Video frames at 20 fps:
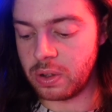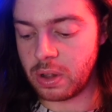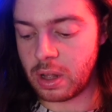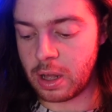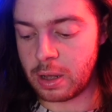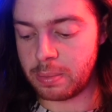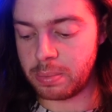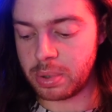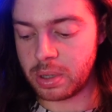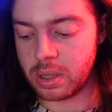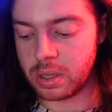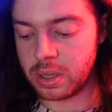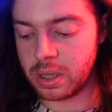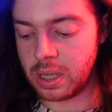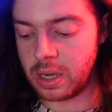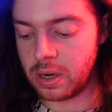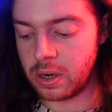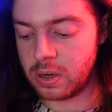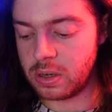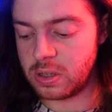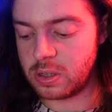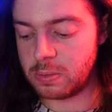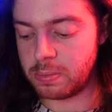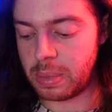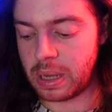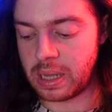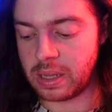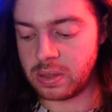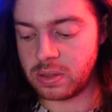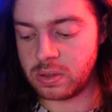up cleared
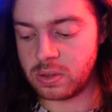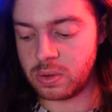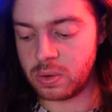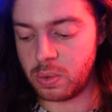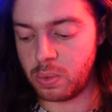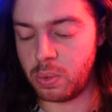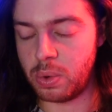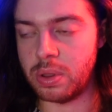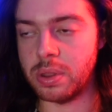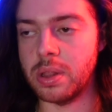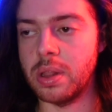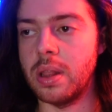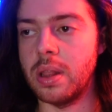space with